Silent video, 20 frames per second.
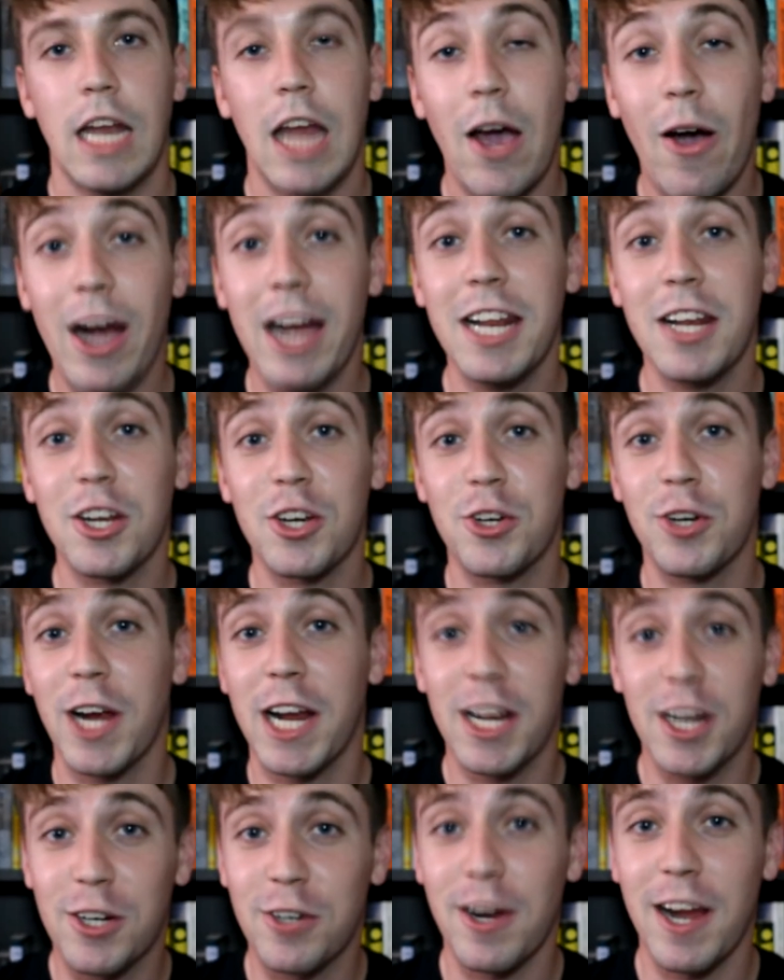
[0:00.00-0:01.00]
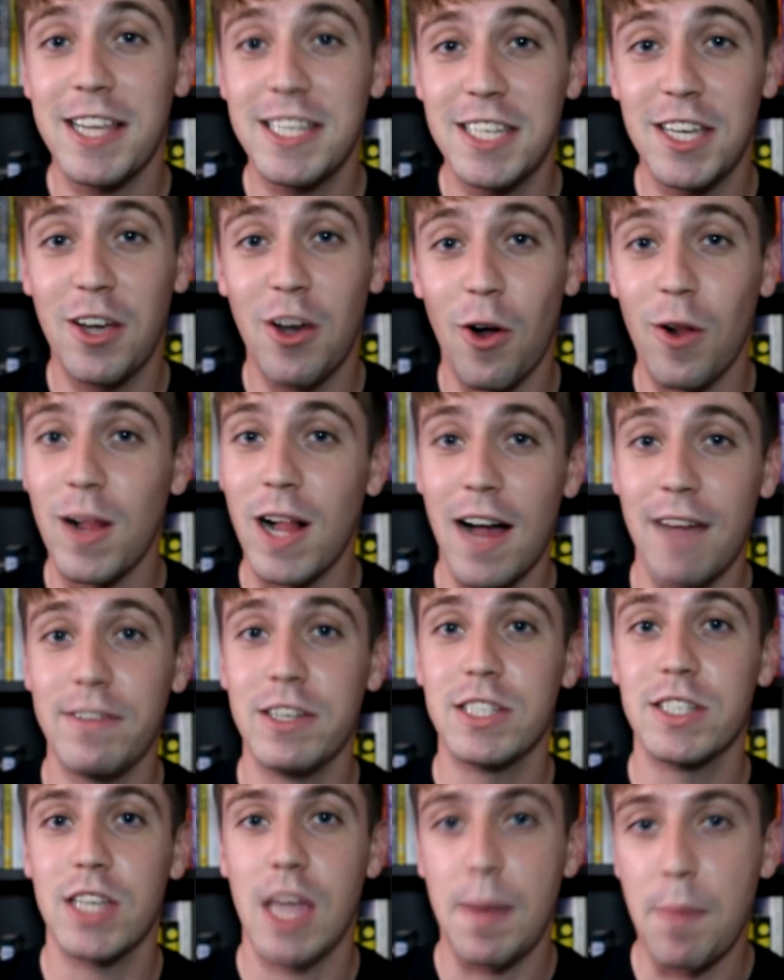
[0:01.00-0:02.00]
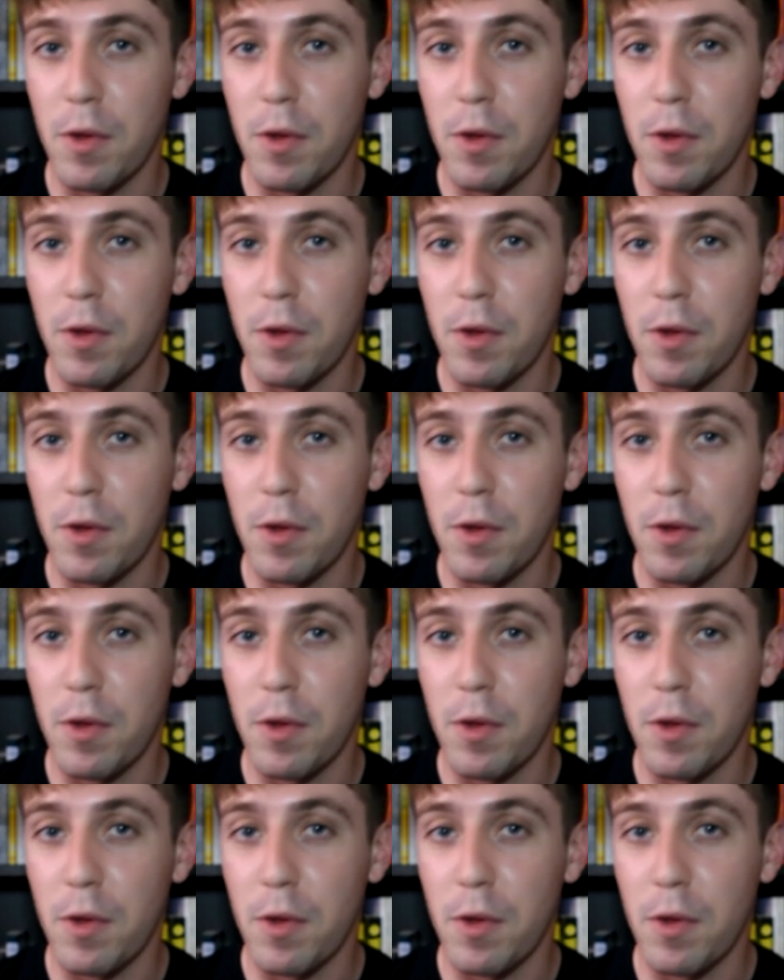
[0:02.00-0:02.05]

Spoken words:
Now, I didn't create a crazy goal, obviously.